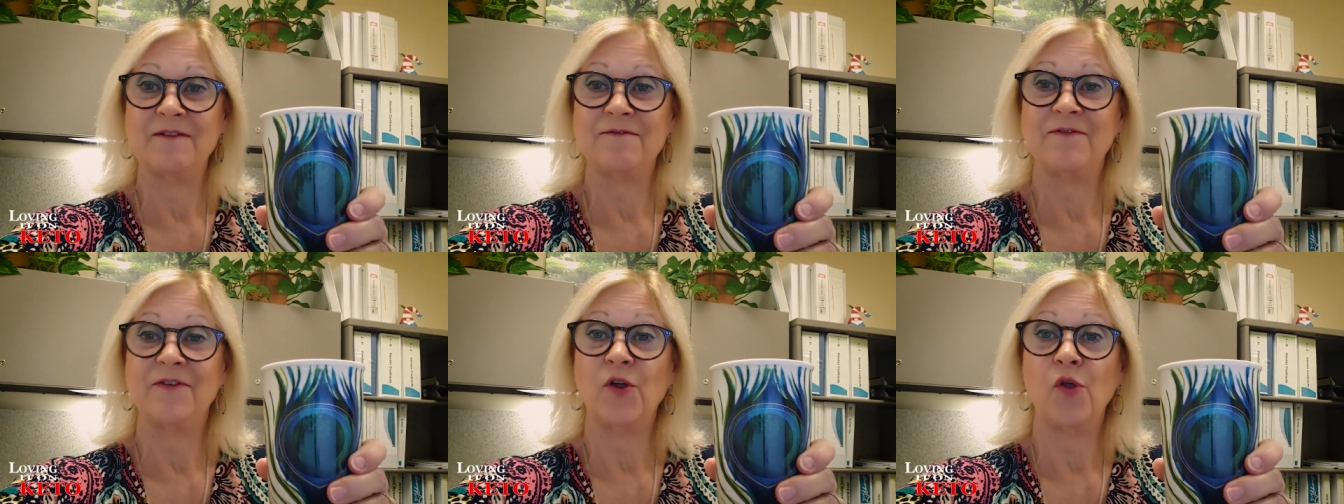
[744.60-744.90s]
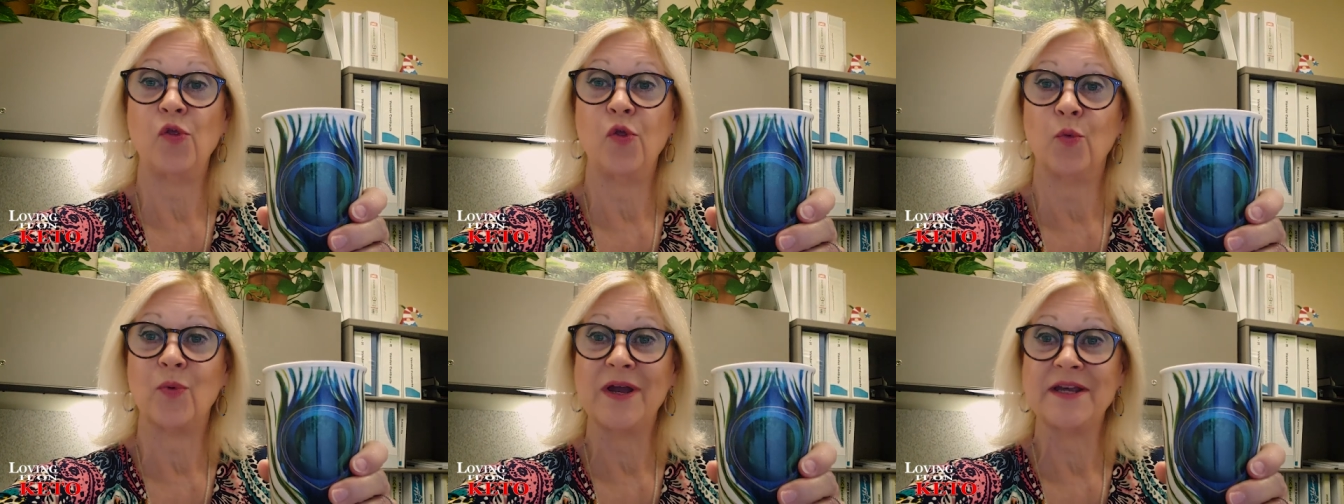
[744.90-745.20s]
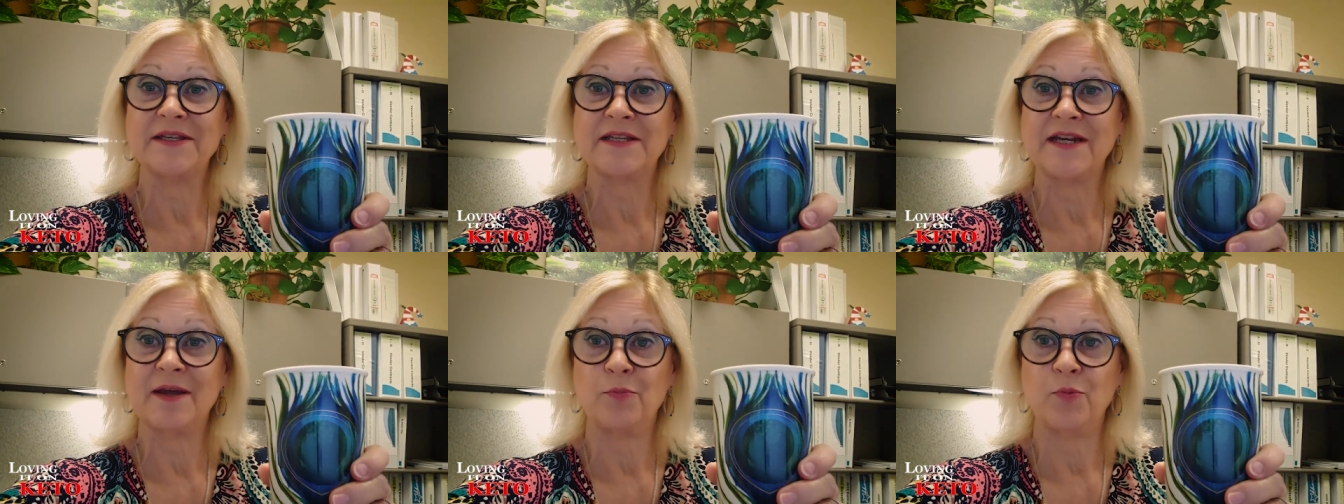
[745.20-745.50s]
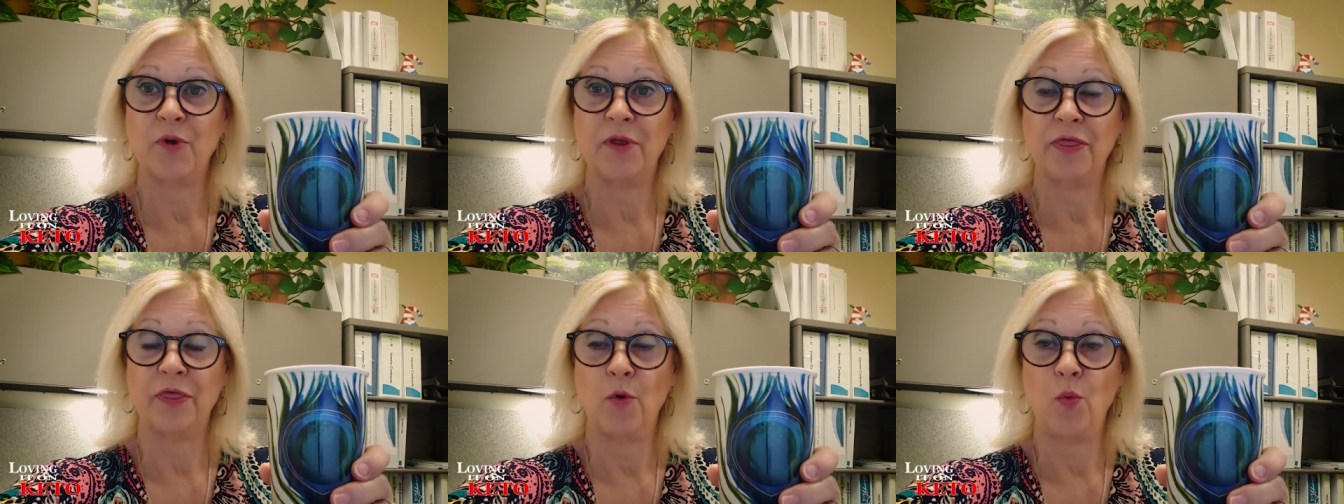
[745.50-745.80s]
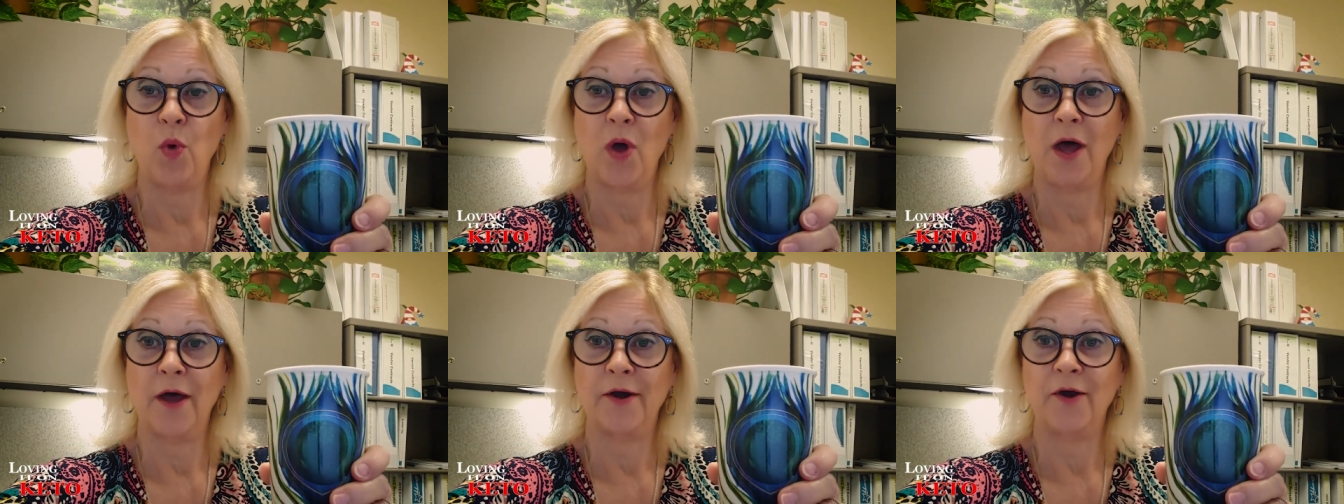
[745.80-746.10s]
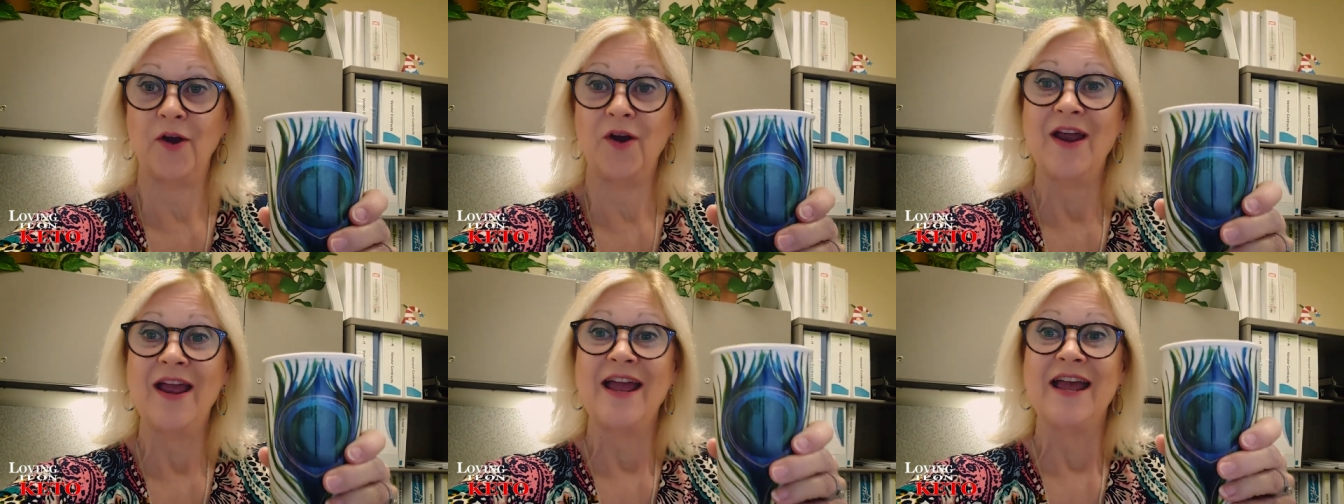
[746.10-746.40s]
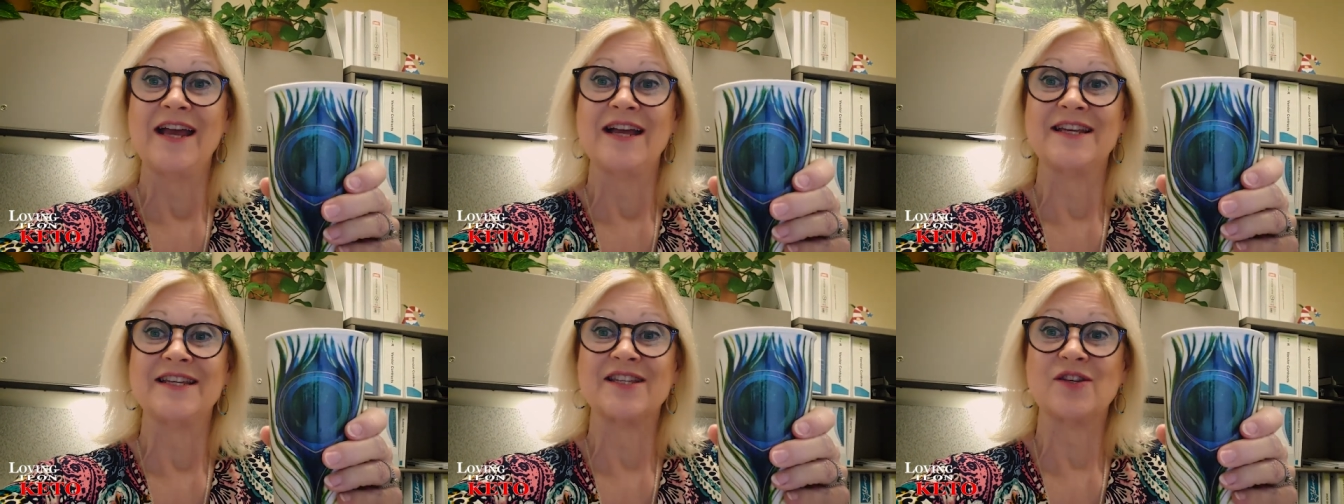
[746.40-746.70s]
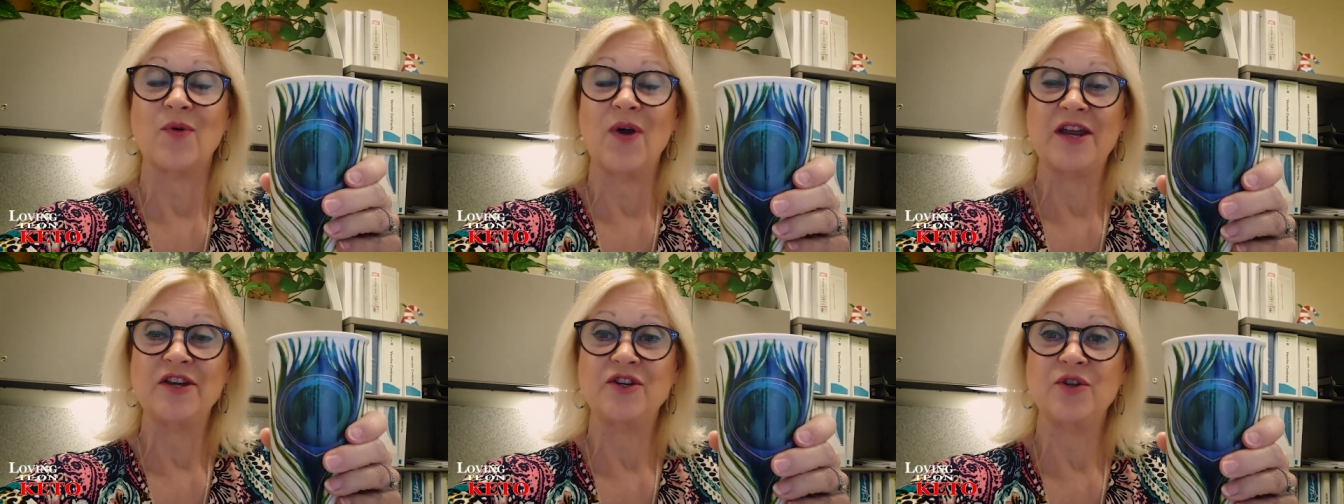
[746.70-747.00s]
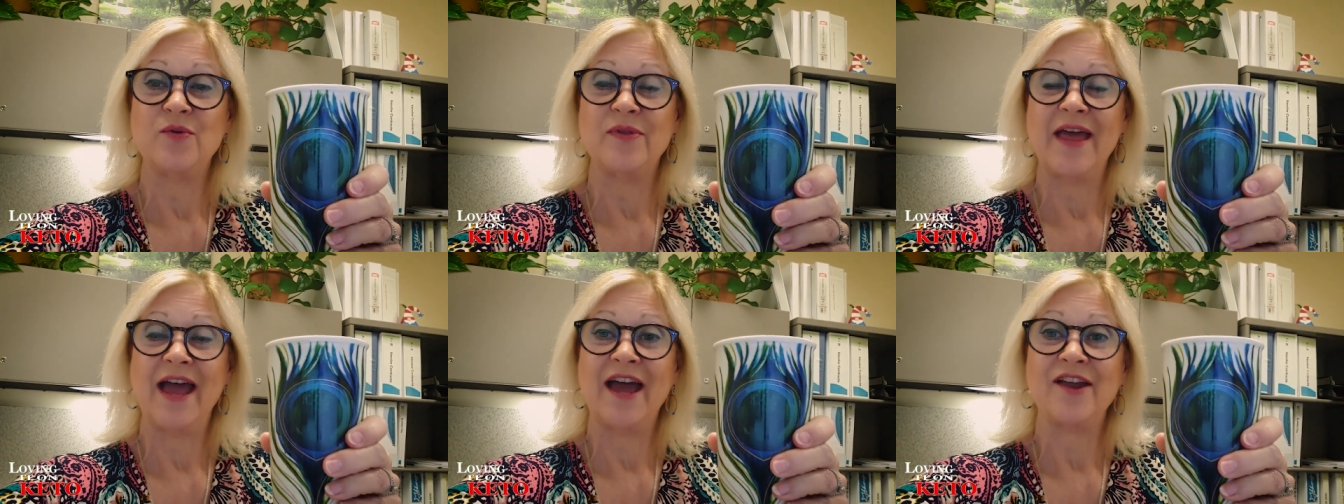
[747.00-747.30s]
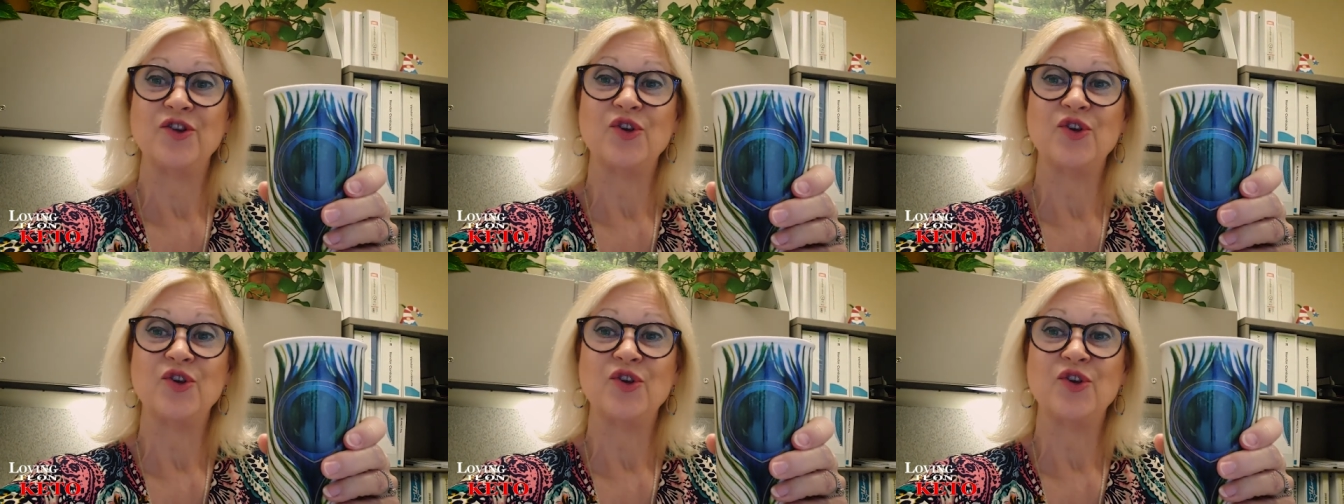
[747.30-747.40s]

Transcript: filled the rest up with the water. So I do that,